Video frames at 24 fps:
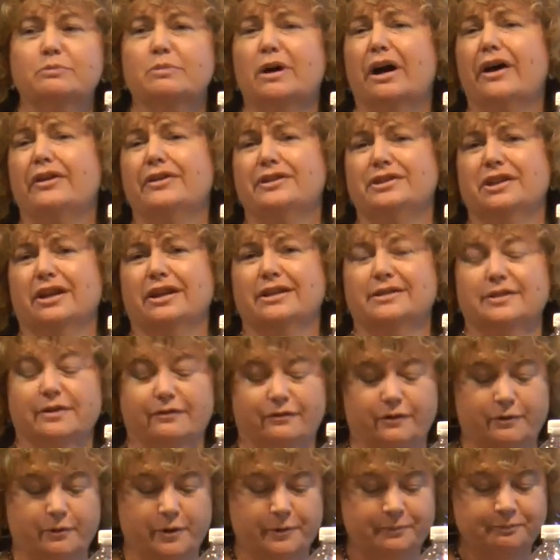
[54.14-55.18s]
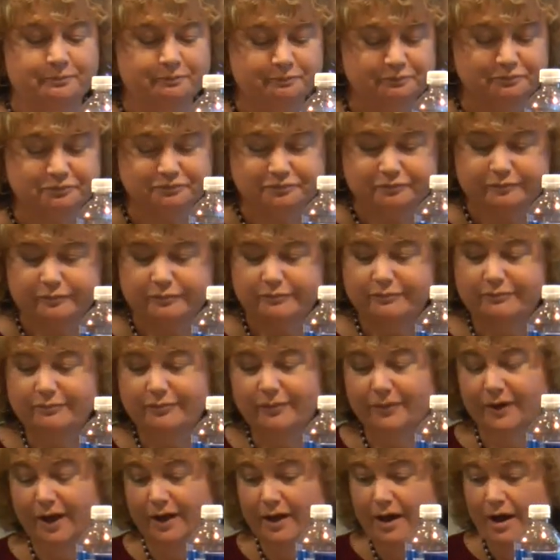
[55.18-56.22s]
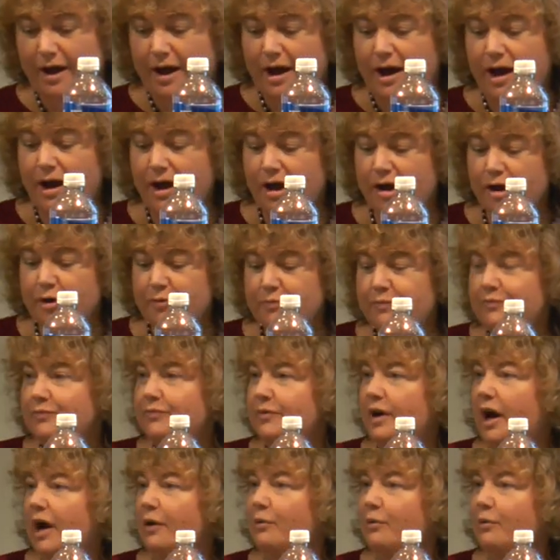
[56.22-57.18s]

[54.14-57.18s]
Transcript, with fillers: Apologize, everyone. Um,